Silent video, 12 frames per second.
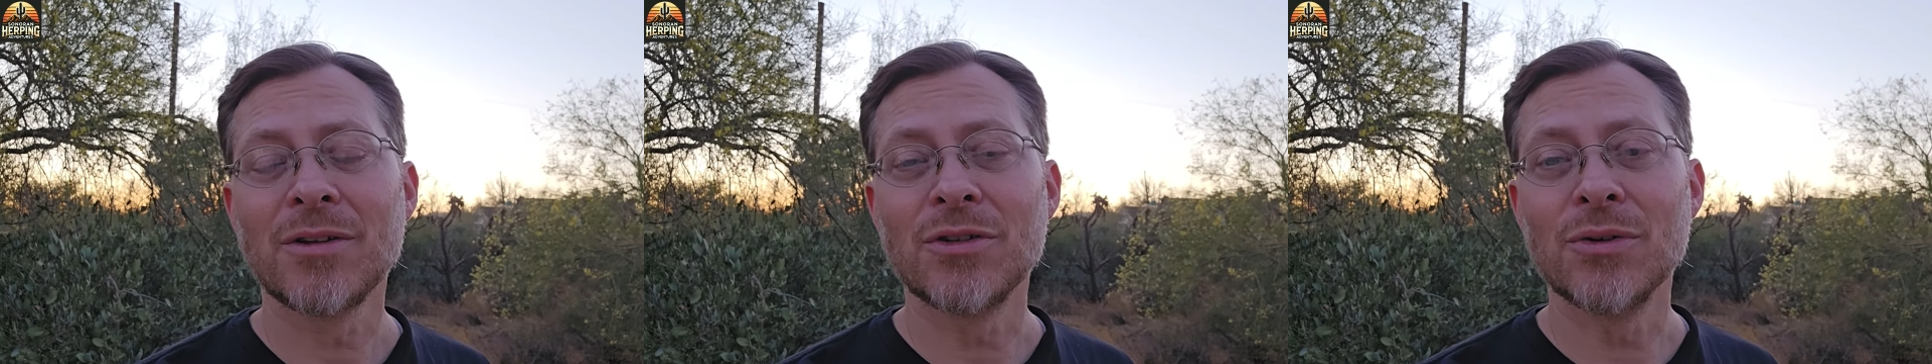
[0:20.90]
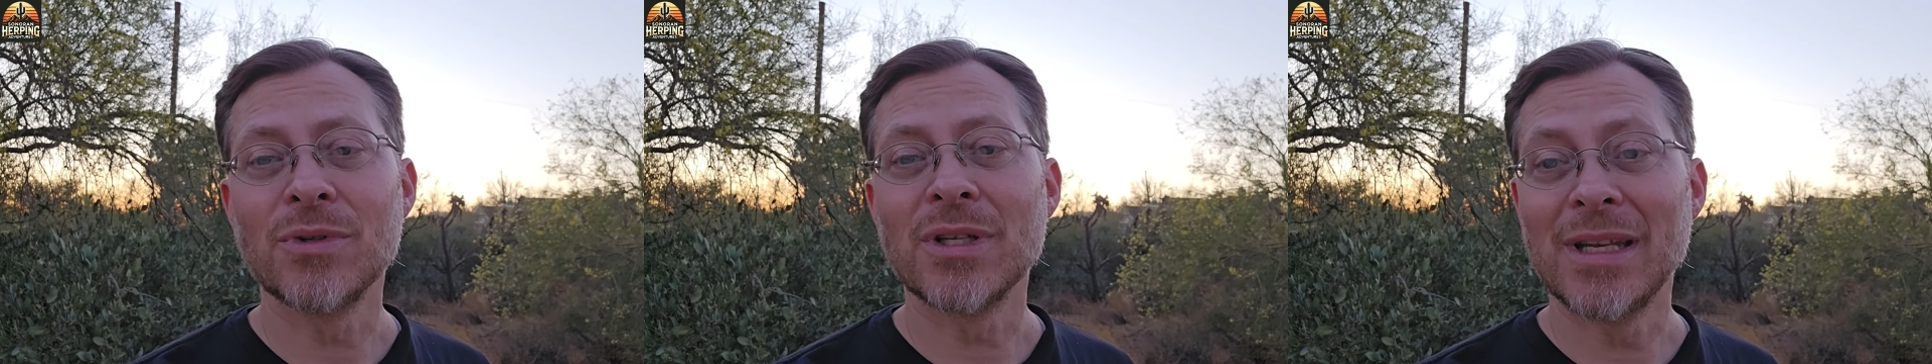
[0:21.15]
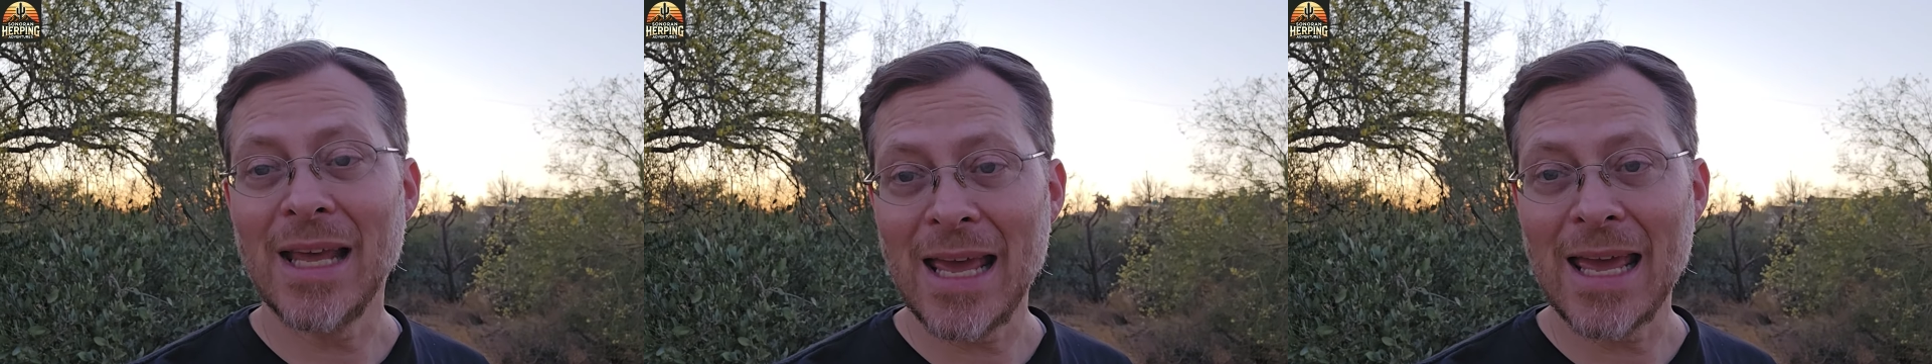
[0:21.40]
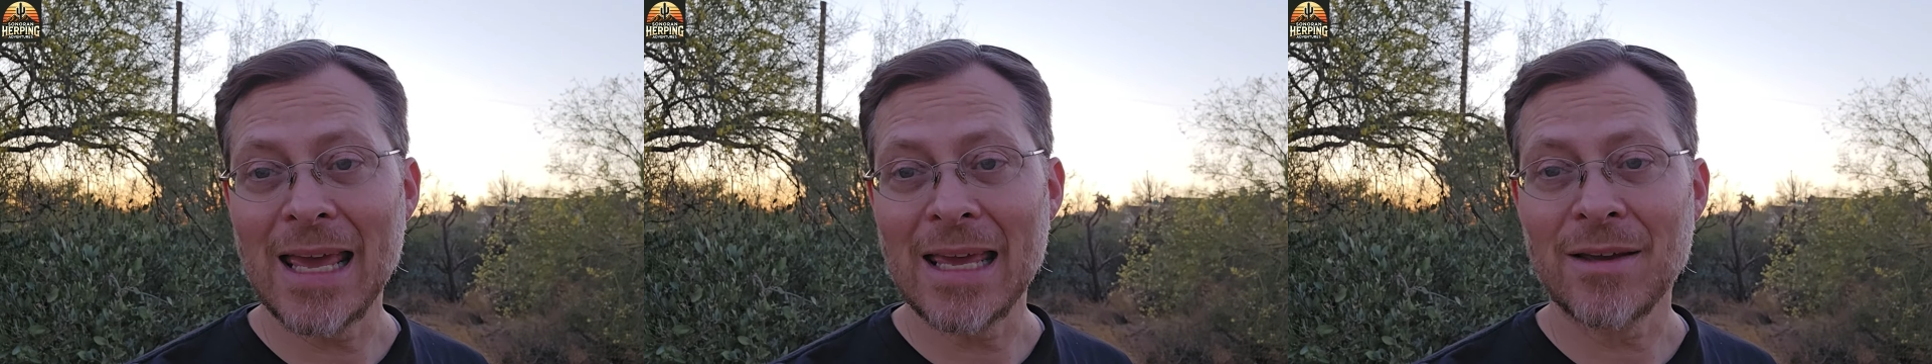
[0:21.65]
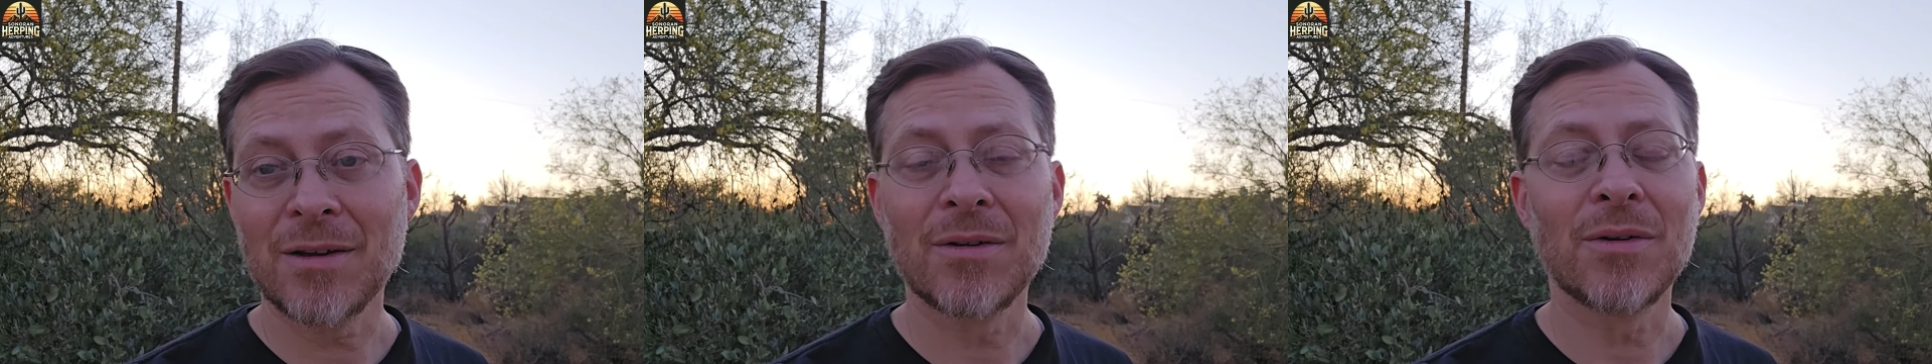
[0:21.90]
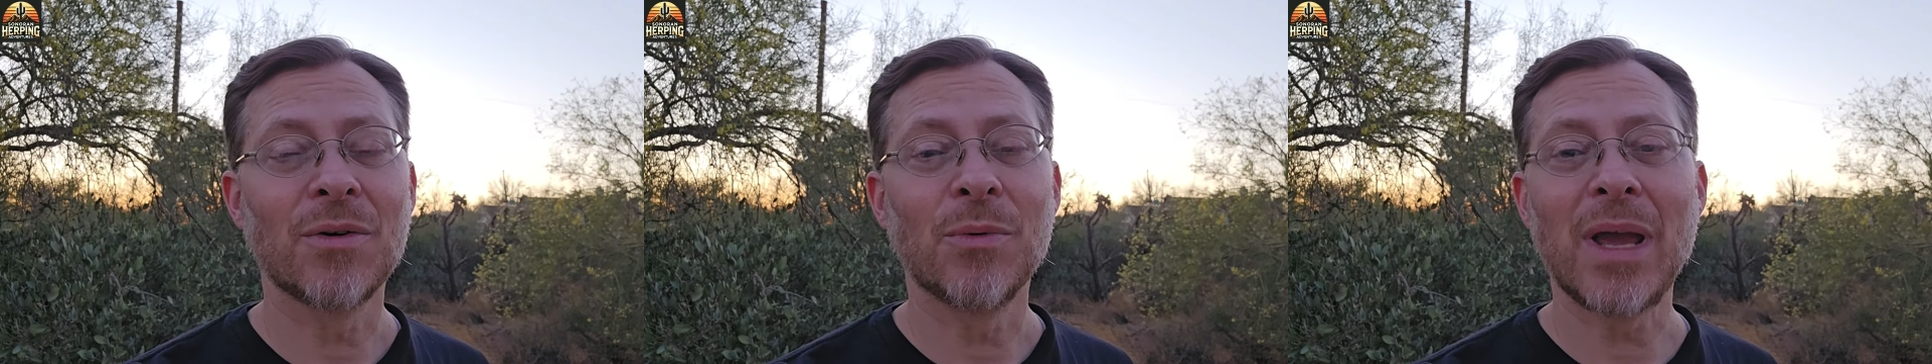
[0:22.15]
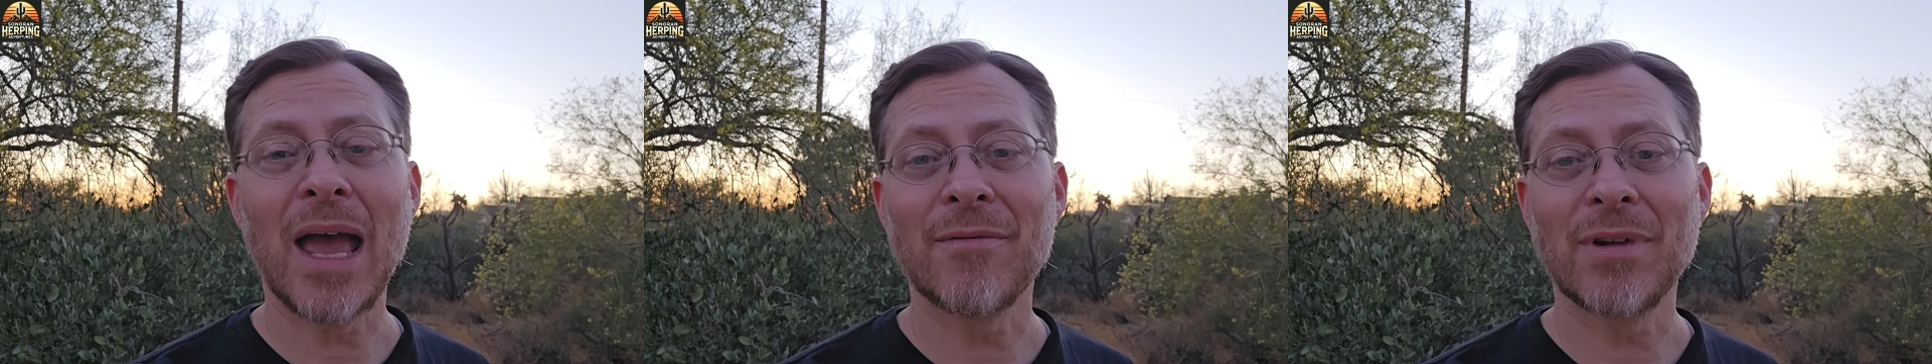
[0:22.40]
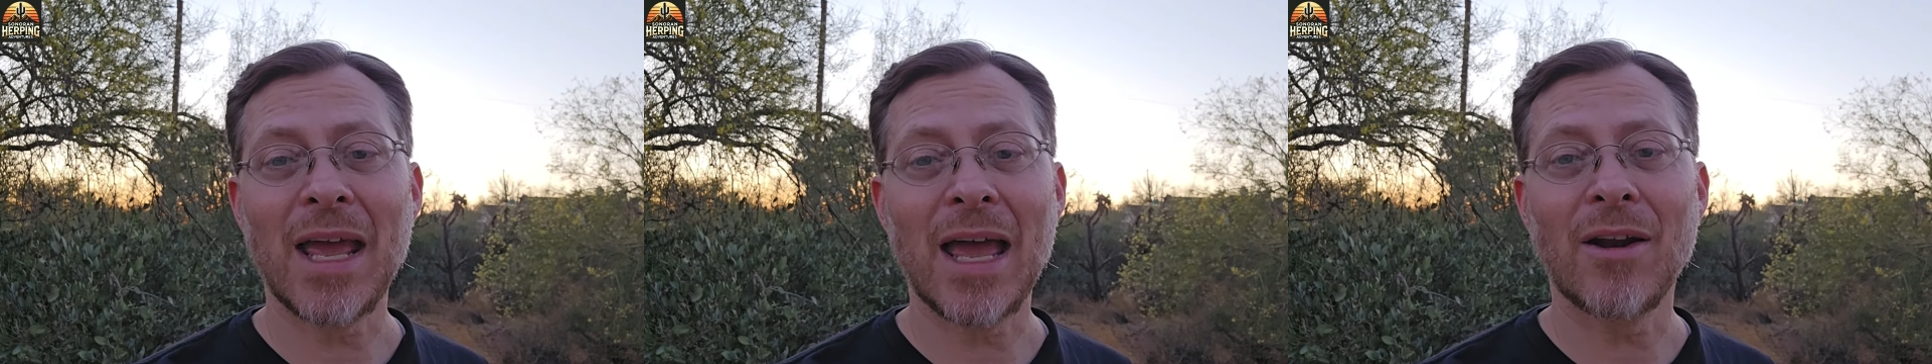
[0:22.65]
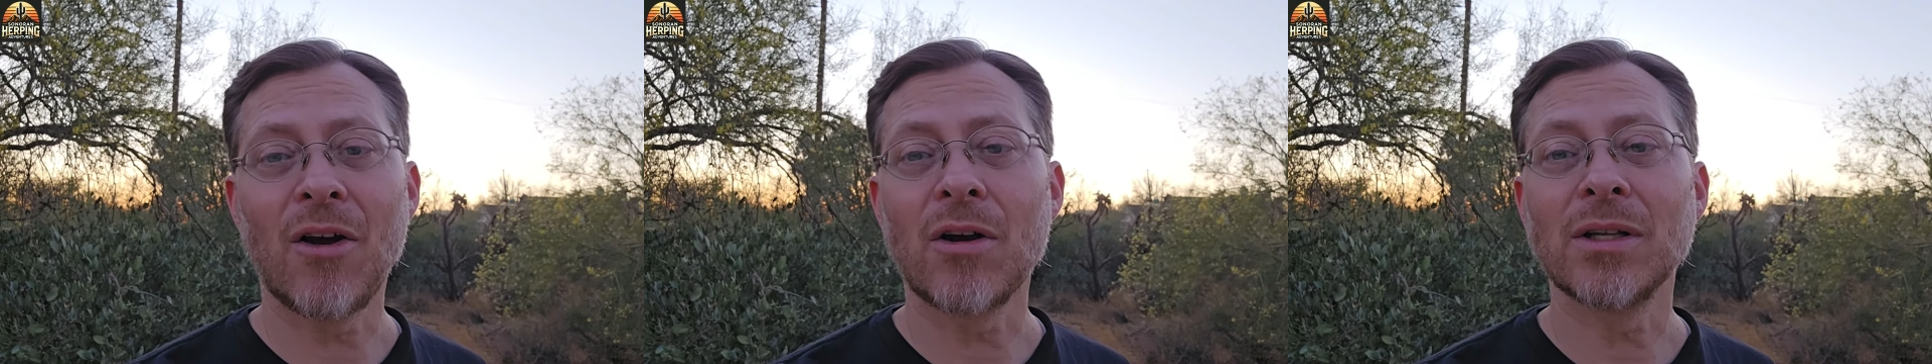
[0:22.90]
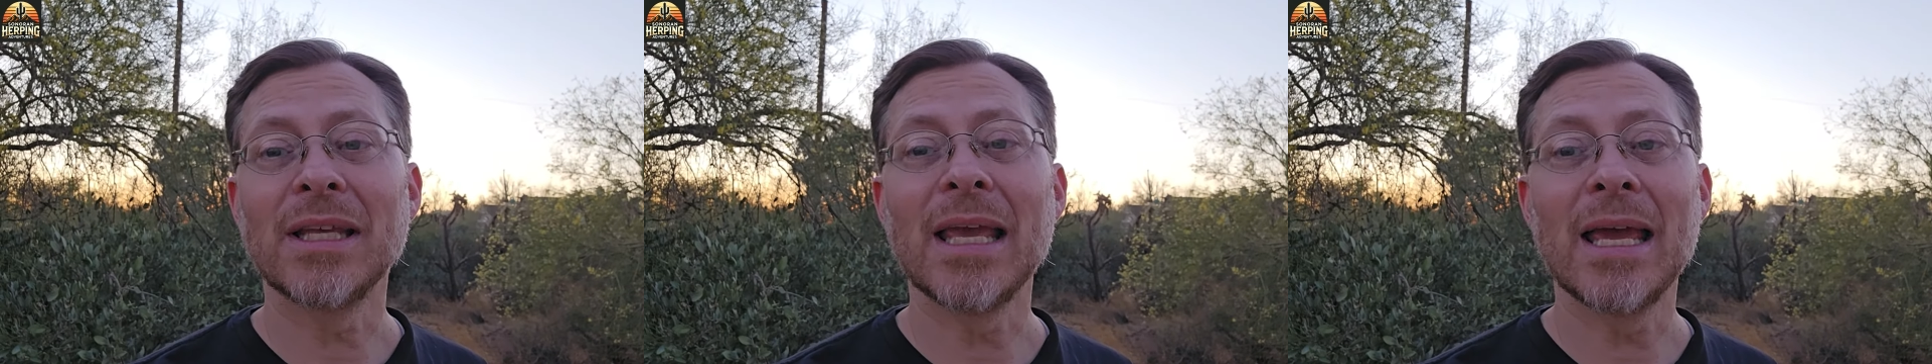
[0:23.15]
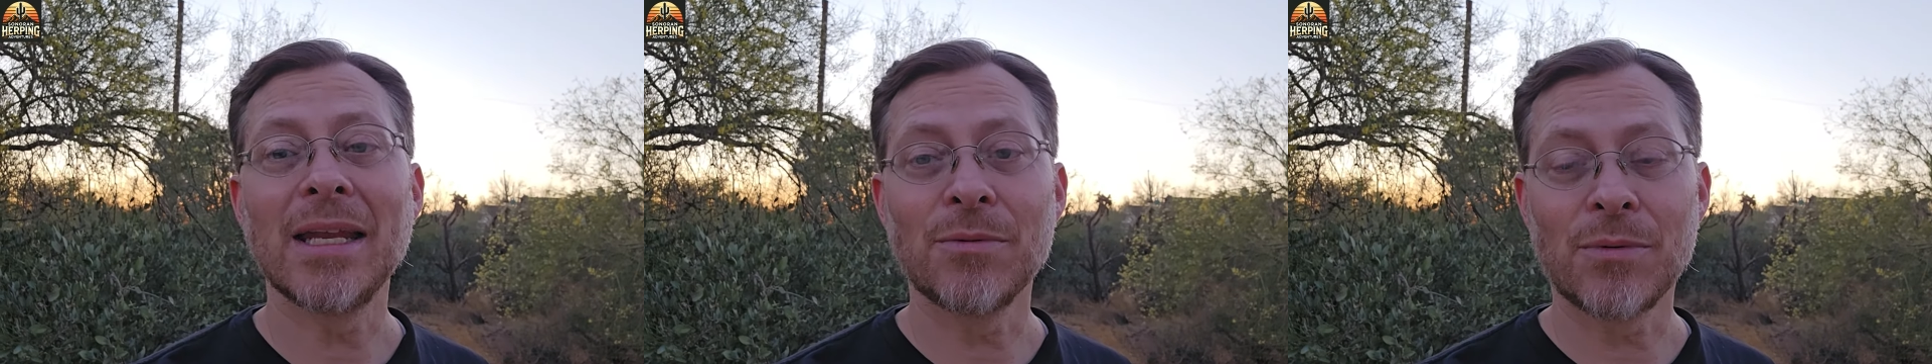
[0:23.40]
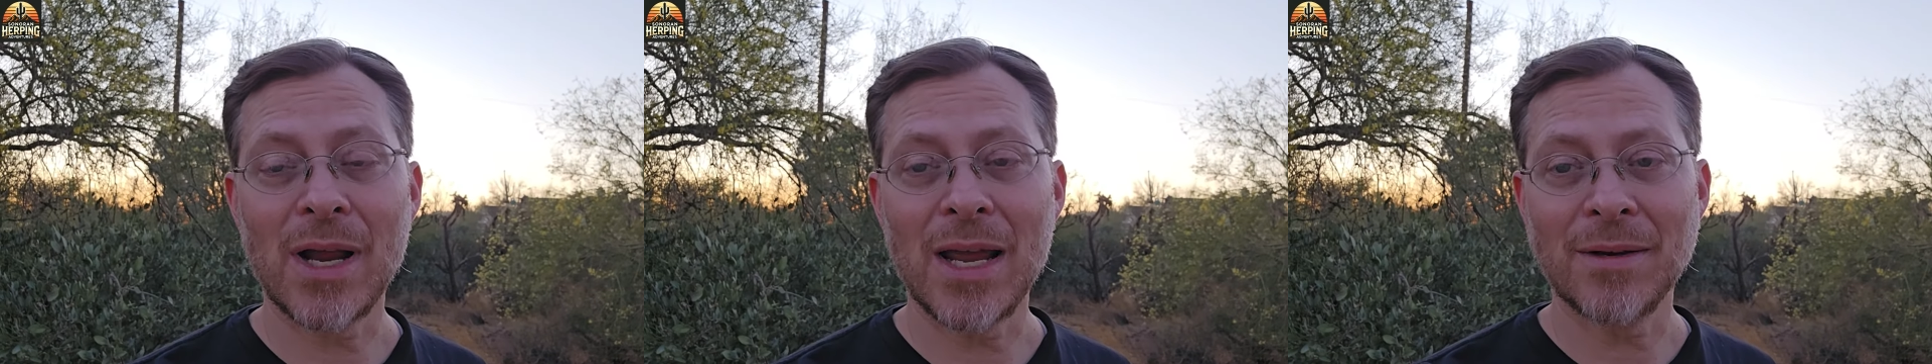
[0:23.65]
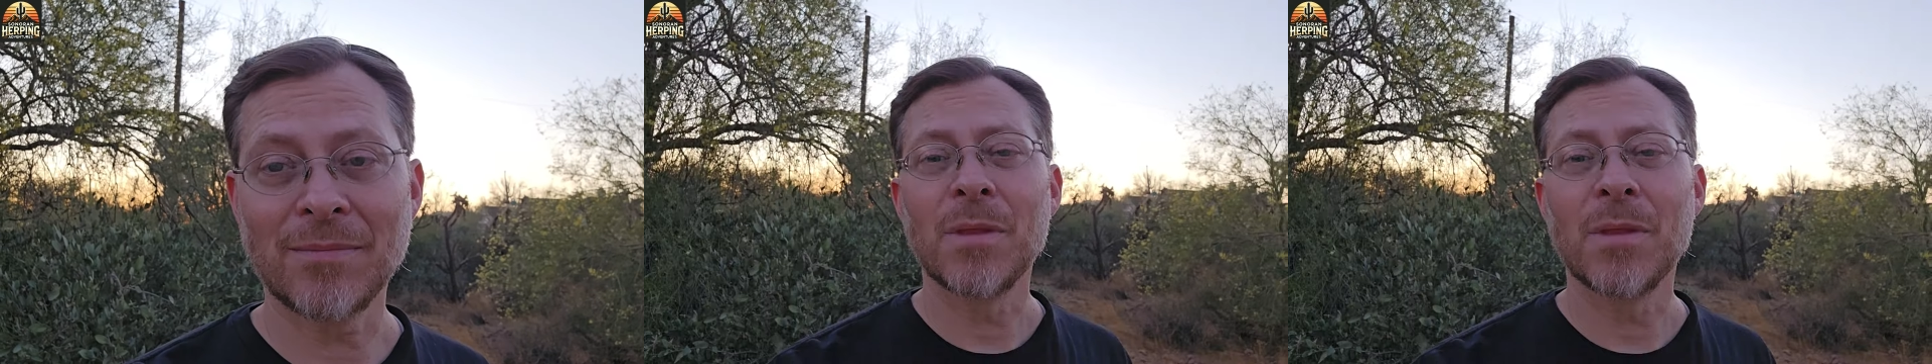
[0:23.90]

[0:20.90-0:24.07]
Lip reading: to today, we haven't had hardly any rain.